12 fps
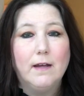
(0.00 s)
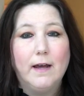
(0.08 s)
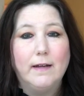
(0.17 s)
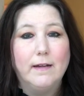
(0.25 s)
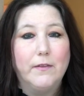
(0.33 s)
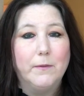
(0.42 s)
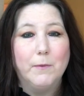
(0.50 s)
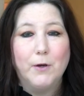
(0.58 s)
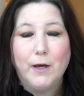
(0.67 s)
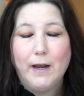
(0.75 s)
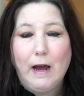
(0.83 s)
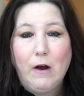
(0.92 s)
had nothing but
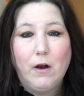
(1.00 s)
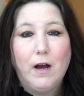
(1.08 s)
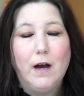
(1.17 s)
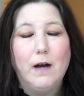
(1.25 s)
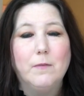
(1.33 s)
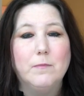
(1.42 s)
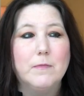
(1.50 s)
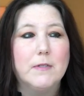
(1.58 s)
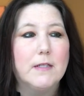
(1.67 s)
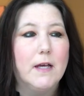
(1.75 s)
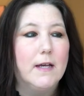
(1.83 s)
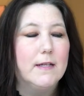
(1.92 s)
good outcomes,